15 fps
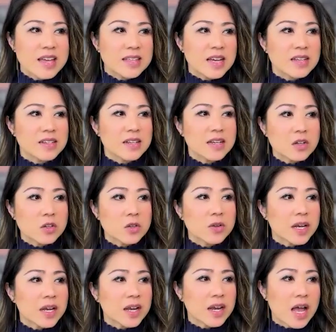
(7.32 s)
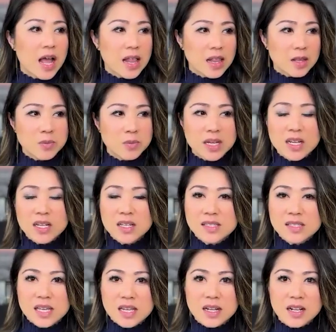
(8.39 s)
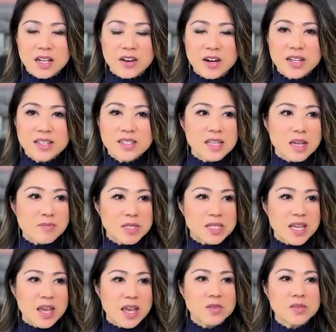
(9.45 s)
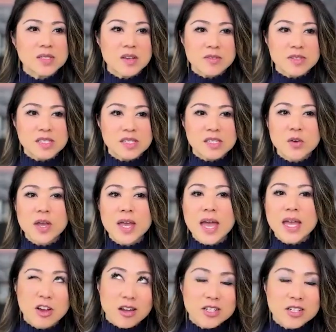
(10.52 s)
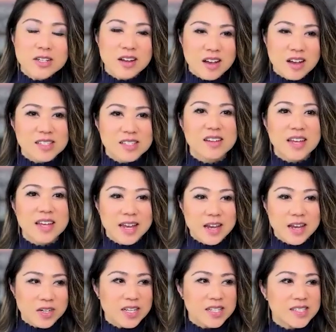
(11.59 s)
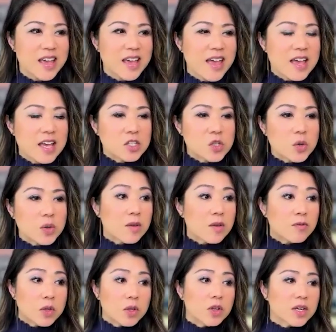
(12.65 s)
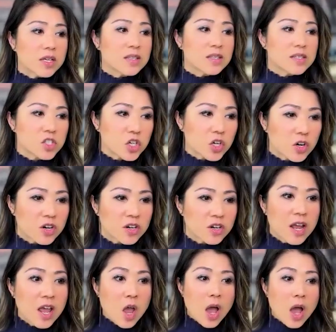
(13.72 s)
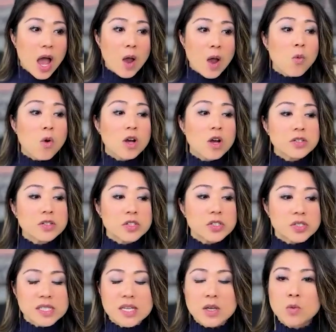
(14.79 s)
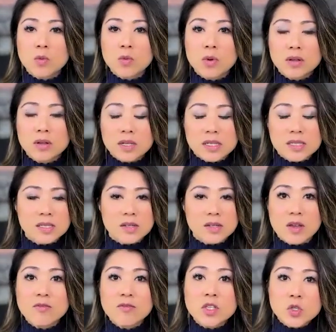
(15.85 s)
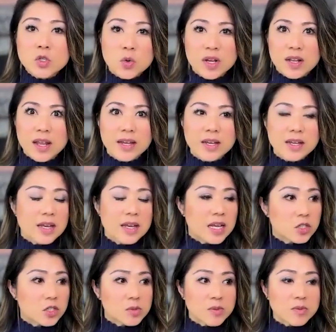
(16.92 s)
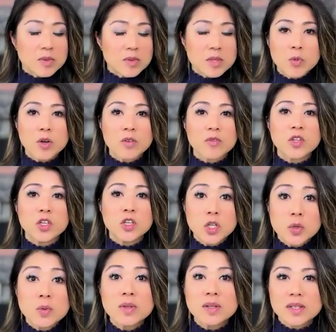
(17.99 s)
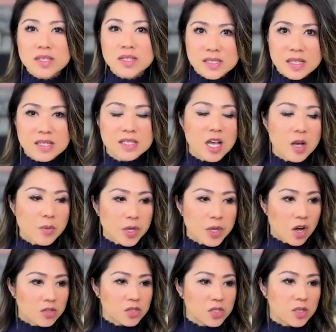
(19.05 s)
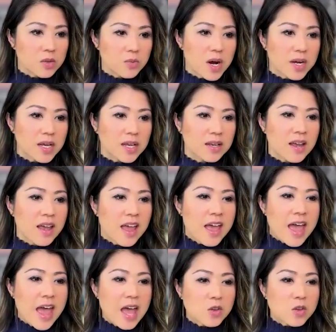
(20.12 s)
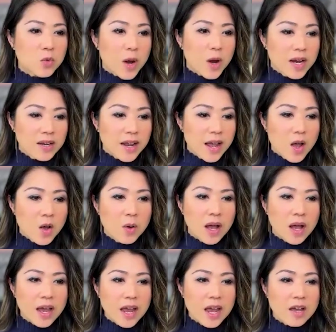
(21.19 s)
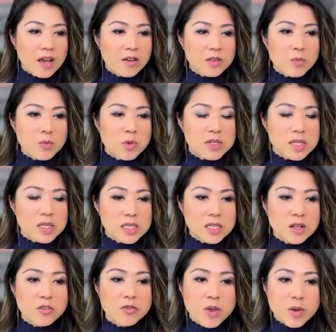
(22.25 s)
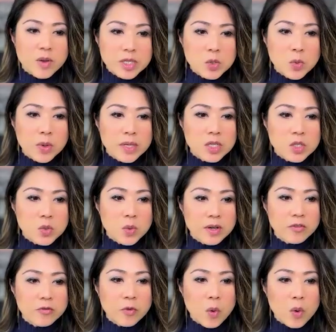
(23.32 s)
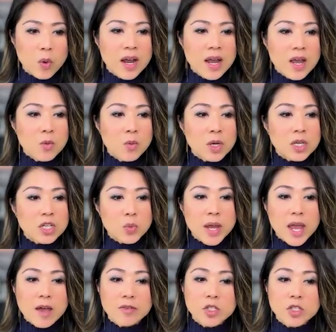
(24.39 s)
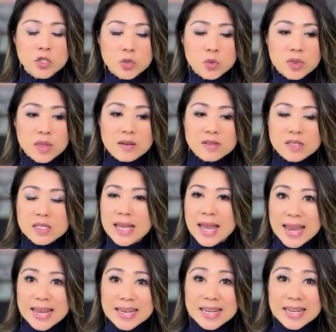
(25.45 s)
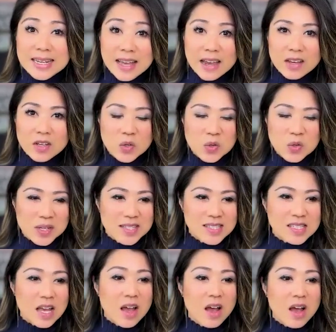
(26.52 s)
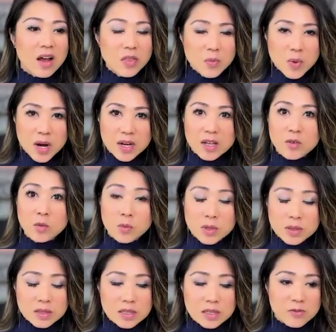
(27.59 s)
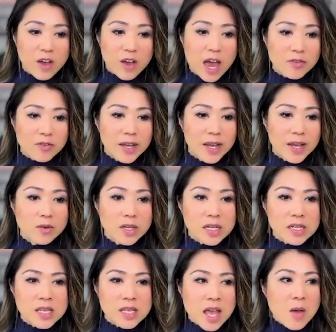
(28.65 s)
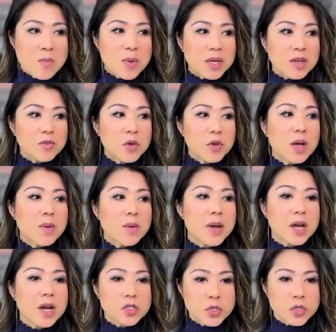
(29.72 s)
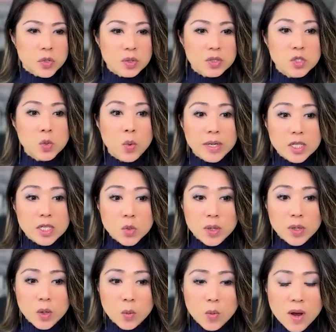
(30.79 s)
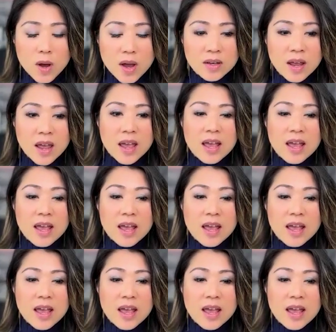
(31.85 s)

that including Alameda, Santa Clara, San Mateo, San Francisco, and Contra Costa counties. So if you look at this chart, I wanted to see what is the inventory like in terms of number of new listings coming onto the market. And right now I have numbers until February 2024, which we have 2,089 units on the market within these 5 counties. But if you compare to 2021,